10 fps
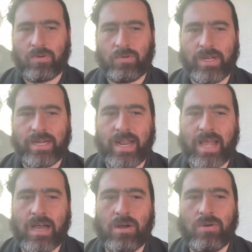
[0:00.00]
right
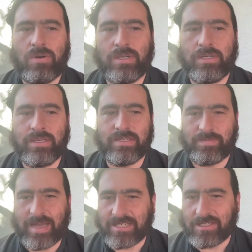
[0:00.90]
now,
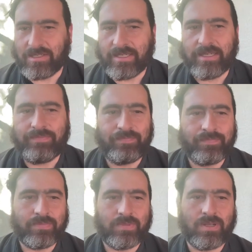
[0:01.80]
especially
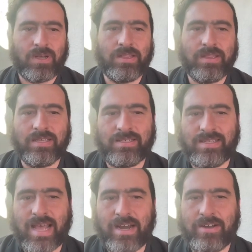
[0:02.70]
on this
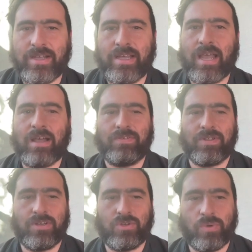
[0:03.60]
Saturday after
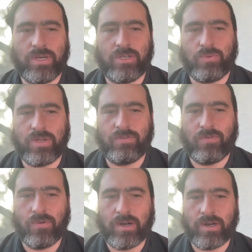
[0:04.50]
the
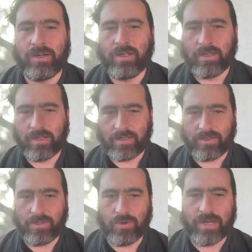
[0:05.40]
2024
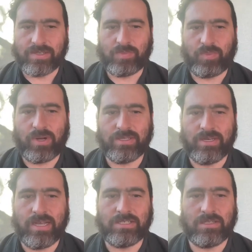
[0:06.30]
US
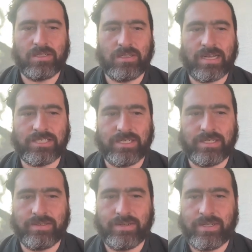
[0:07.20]
presidential
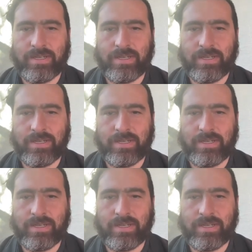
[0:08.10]
election,